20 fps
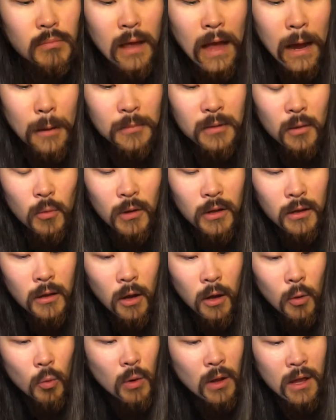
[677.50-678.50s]
app they want,
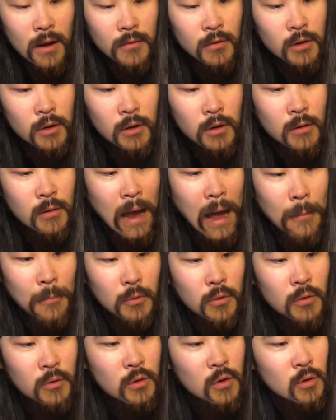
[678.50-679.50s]
or whatever
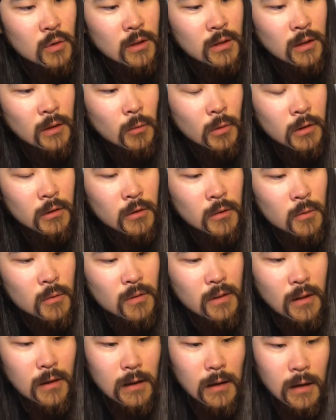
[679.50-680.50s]
Apple unit they want to
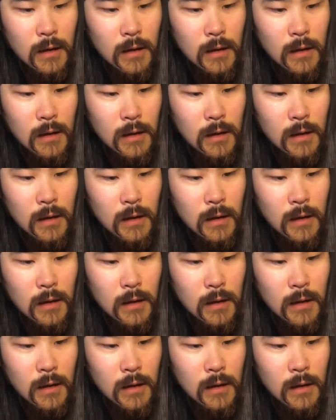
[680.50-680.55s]
use.